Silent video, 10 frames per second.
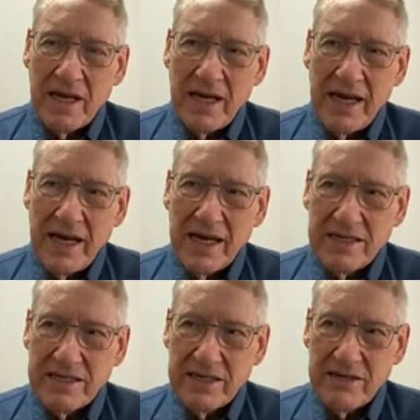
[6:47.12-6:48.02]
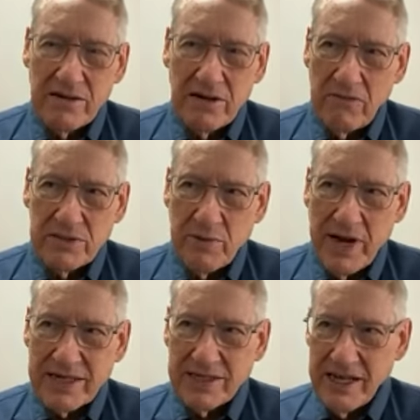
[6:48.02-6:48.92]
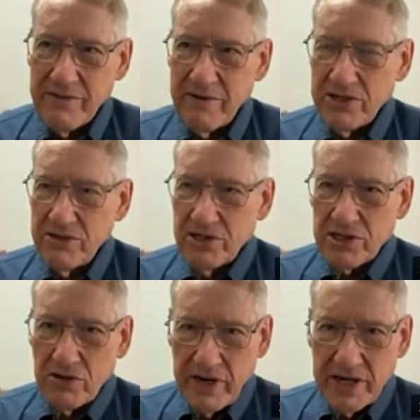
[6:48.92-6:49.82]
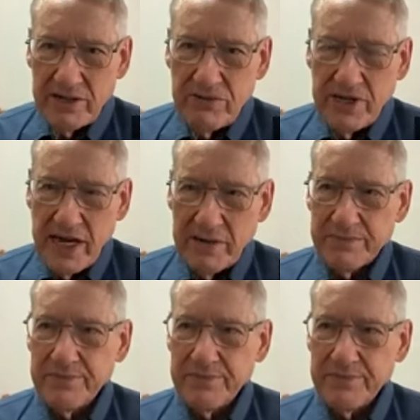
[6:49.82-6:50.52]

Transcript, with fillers: And he said, You're always practicing anyway, so you just go ahead and do that.